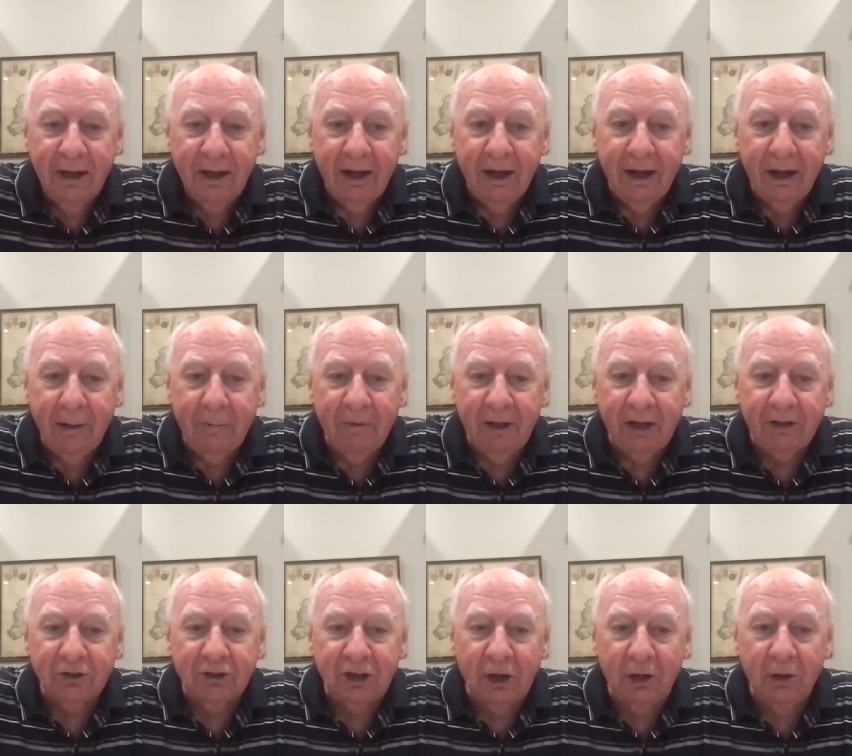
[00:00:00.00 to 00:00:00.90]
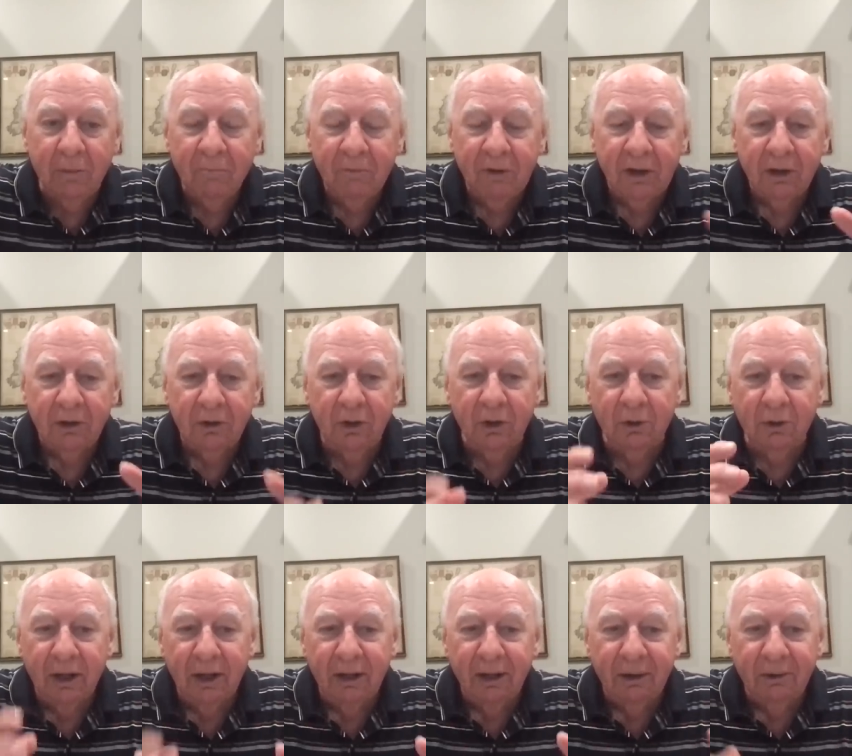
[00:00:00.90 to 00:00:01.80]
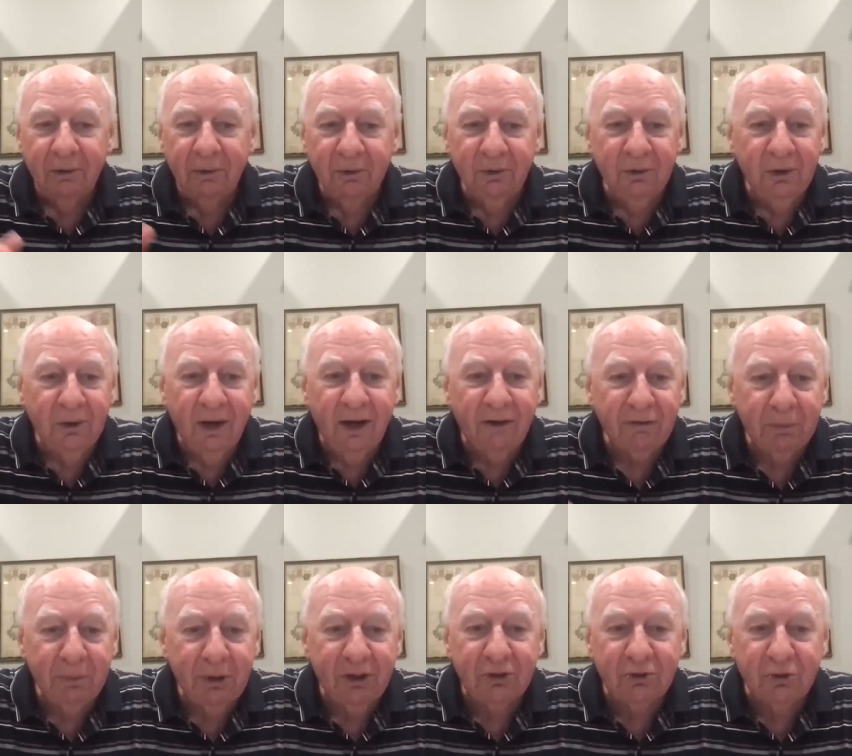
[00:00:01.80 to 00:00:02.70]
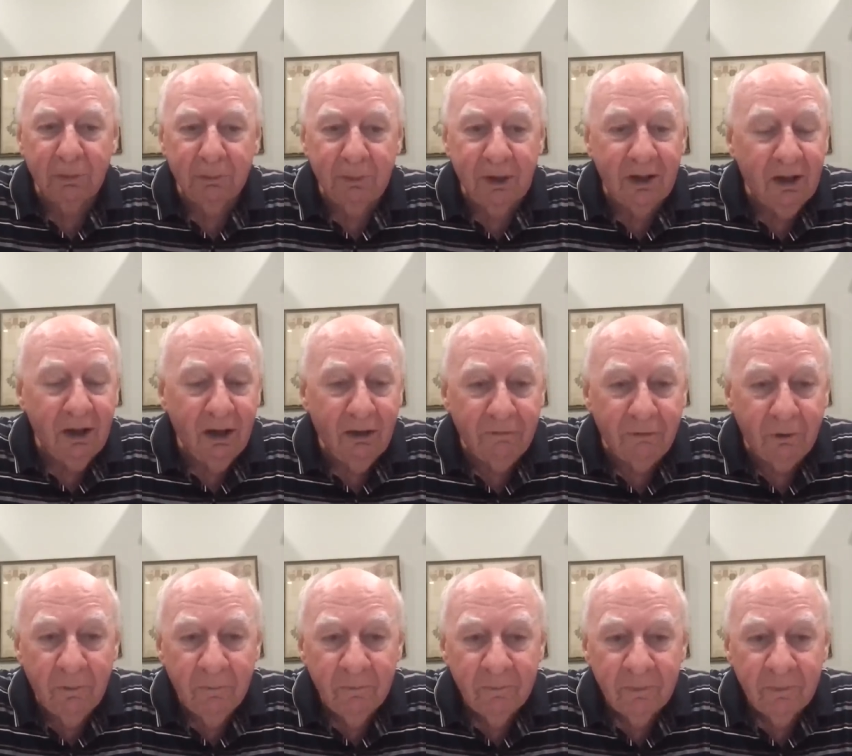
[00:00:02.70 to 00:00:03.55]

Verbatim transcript: Uh, and so you, you have to be extremely careful.